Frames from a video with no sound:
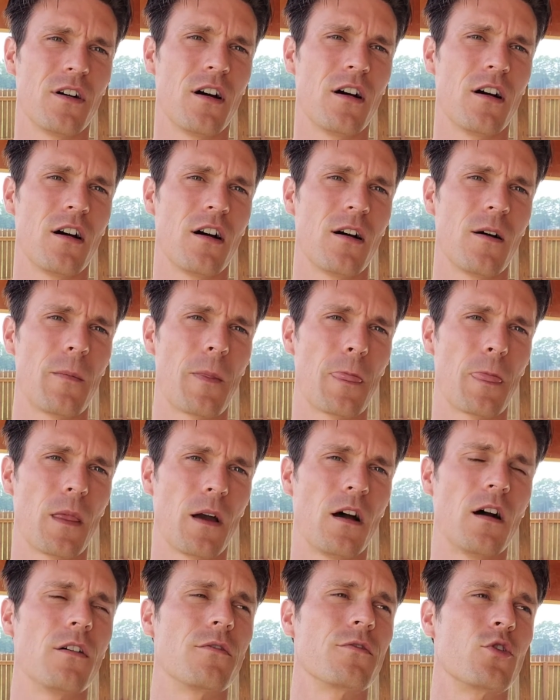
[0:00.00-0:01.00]
uh,
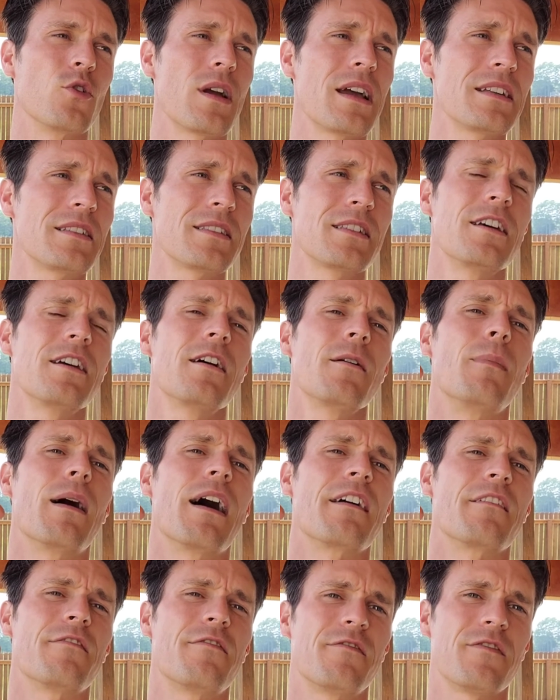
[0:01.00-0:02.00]
of grace
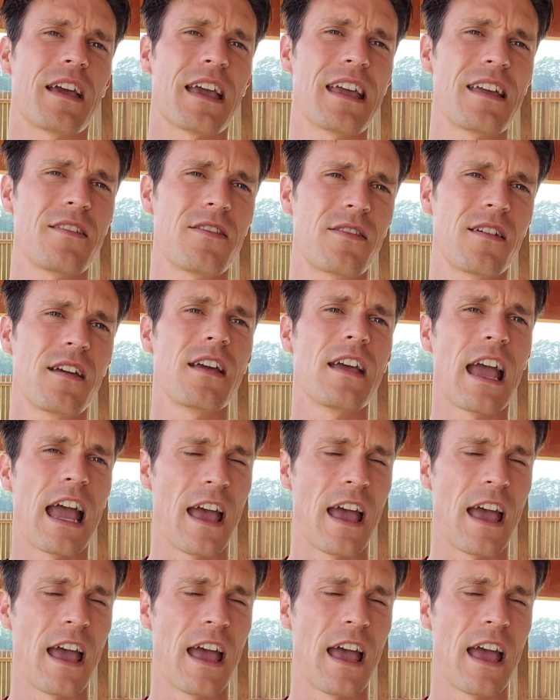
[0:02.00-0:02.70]
by faith,